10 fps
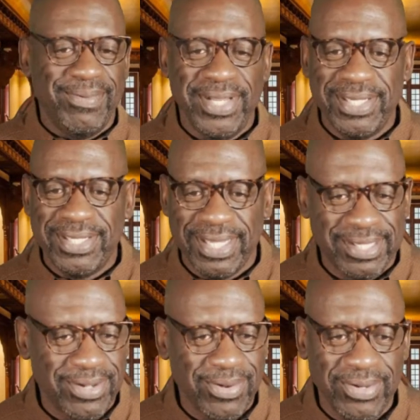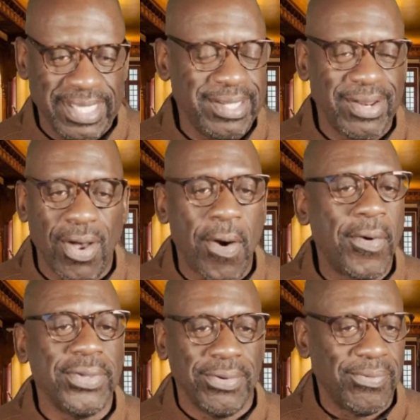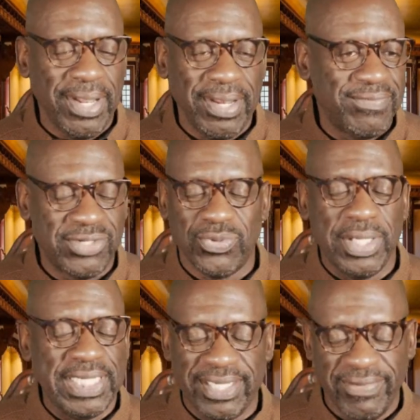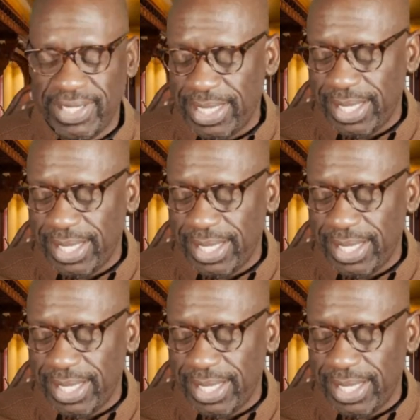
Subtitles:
We just go get all your rent for $27.